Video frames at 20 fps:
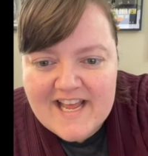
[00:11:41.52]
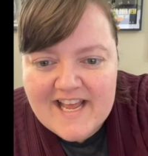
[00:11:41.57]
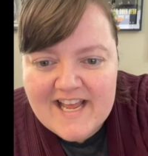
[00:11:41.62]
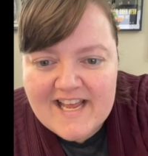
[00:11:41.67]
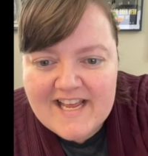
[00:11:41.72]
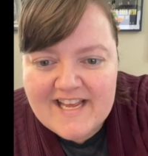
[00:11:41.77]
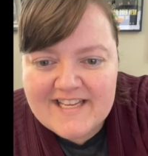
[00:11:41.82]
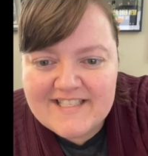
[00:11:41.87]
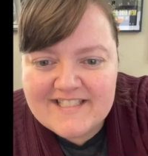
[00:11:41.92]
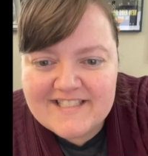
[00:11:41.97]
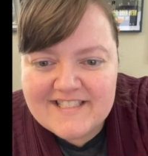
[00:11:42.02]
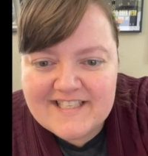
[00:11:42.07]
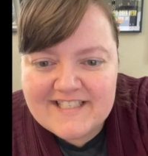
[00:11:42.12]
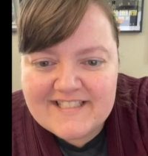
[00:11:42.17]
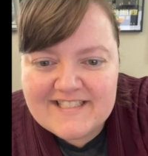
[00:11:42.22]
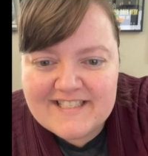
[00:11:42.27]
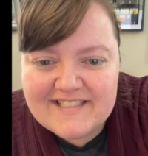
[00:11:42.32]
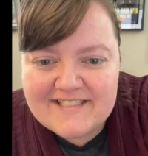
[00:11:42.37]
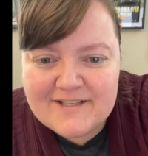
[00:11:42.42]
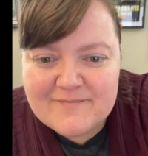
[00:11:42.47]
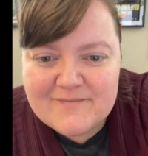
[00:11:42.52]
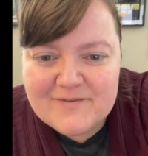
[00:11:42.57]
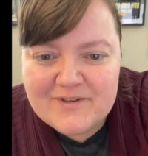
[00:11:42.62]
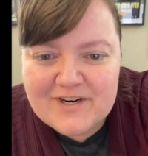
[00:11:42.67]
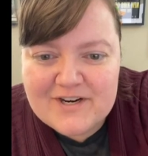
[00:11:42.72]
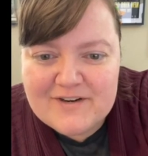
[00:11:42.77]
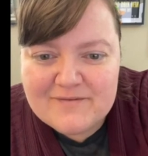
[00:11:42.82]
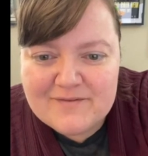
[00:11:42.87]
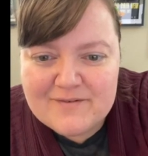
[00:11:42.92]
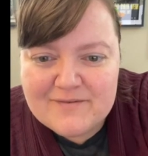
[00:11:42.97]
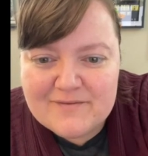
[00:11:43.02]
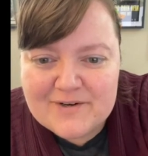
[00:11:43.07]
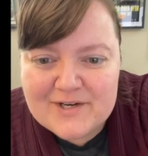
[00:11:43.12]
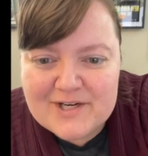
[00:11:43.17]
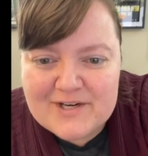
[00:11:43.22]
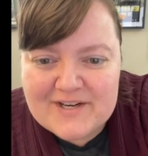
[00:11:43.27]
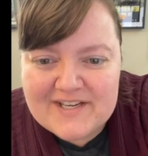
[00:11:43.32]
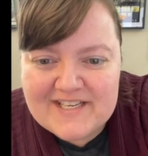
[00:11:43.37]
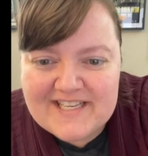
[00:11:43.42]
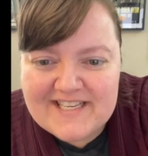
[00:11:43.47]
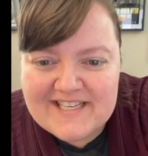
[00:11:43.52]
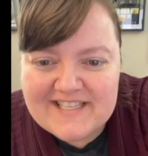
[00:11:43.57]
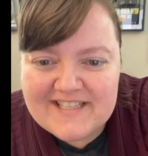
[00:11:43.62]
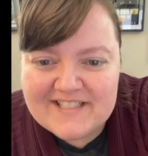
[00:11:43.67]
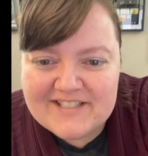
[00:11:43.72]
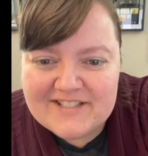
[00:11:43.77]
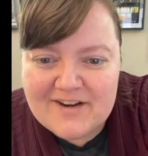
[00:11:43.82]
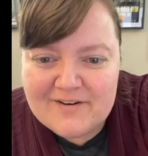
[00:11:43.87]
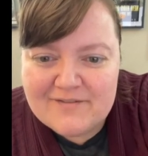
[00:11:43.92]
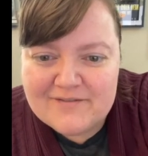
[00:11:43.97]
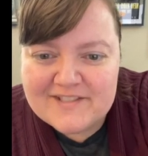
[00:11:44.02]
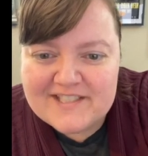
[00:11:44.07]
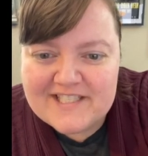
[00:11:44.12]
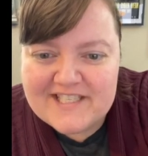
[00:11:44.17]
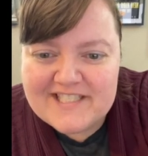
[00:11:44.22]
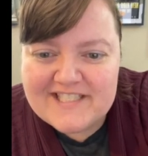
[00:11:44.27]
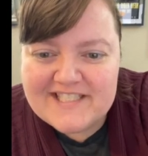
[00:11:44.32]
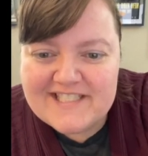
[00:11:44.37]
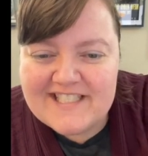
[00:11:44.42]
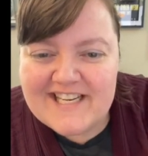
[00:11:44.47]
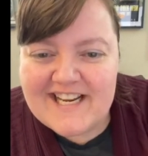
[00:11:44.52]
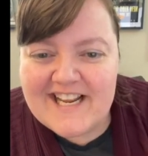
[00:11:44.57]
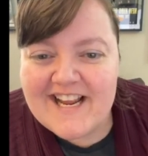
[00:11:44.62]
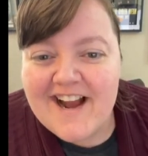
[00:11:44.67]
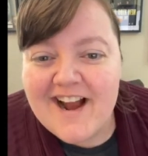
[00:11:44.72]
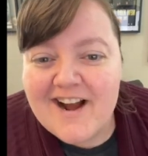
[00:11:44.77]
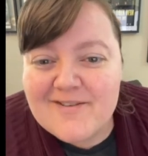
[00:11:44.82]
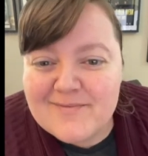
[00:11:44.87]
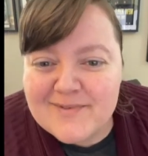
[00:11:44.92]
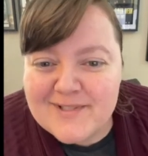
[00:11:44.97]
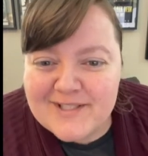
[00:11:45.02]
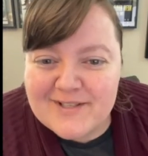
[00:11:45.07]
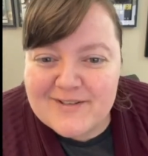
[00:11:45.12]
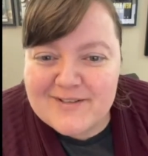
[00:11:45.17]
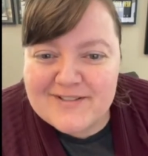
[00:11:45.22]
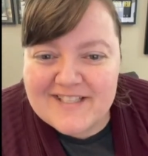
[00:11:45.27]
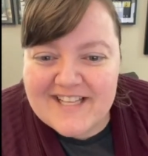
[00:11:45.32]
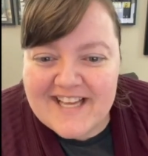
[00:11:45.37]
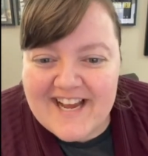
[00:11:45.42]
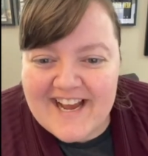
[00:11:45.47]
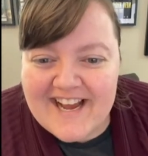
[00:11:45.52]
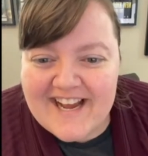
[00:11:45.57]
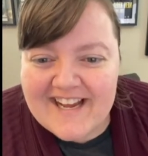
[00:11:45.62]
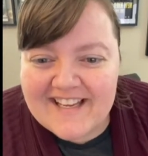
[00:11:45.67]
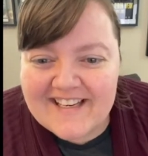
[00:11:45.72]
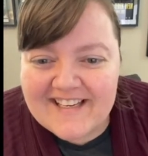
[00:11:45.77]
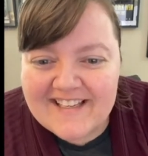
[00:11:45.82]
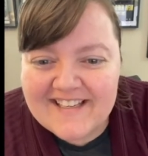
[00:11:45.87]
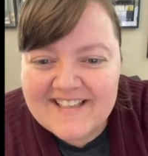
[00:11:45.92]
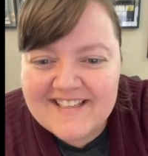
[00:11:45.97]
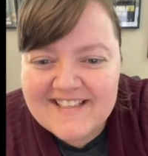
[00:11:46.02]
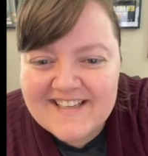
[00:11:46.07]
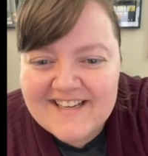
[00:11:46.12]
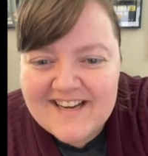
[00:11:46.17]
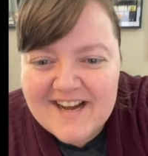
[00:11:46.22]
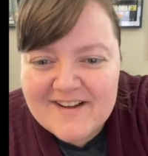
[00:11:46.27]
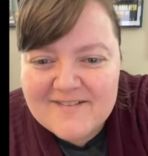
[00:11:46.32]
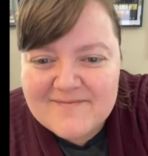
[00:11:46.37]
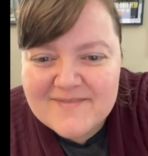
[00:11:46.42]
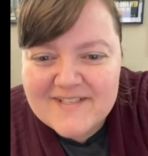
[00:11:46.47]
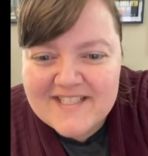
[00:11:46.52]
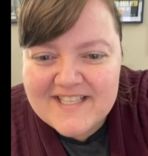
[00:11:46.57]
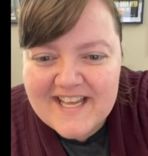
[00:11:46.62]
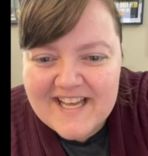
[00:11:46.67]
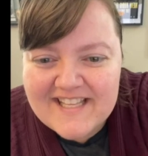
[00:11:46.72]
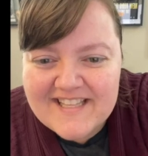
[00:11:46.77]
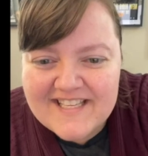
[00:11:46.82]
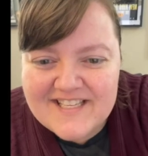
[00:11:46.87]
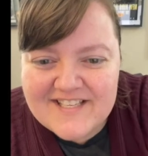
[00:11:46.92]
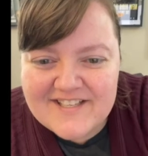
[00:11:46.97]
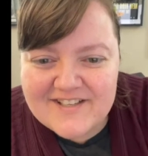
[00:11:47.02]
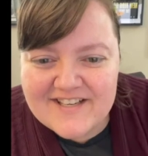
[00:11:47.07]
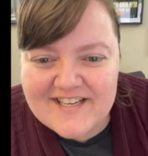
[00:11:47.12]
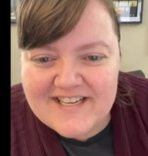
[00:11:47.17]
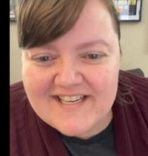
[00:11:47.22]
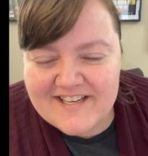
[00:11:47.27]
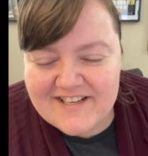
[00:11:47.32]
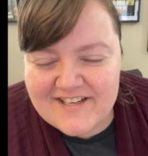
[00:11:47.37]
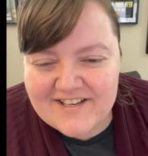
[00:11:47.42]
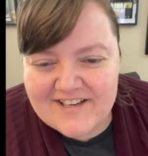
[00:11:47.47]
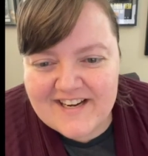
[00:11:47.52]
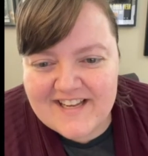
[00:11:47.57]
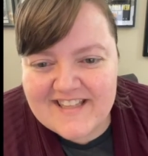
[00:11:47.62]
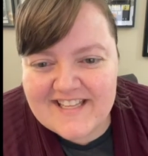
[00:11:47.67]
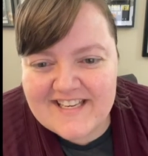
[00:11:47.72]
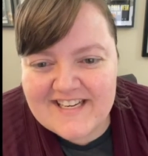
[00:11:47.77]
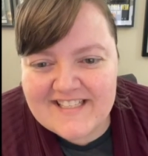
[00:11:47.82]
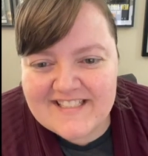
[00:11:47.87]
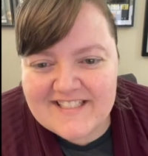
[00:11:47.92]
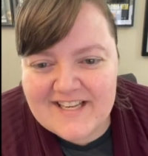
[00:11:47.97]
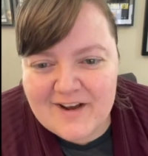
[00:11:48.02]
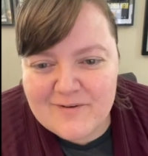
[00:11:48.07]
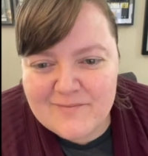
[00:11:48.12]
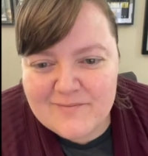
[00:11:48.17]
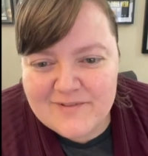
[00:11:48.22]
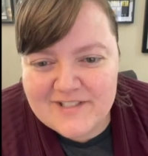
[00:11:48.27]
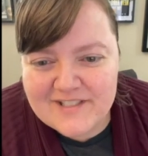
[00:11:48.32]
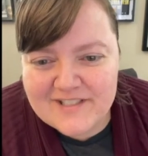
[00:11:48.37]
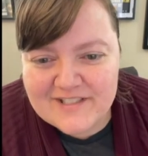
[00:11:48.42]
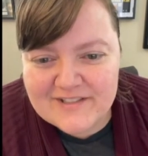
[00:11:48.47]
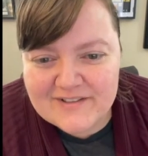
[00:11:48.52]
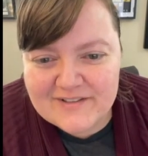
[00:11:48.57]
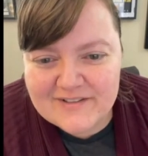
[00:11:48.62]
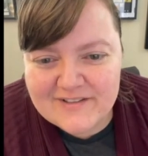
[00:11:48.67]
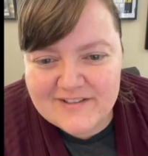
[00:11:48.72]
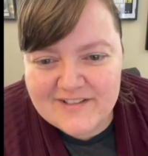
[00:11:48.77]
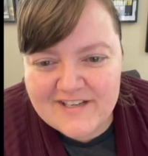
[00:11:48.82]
Angela says, I'm grateful for you. I needed this conversation today. I'm so glad. I'm glad that you're here and that it's helped you.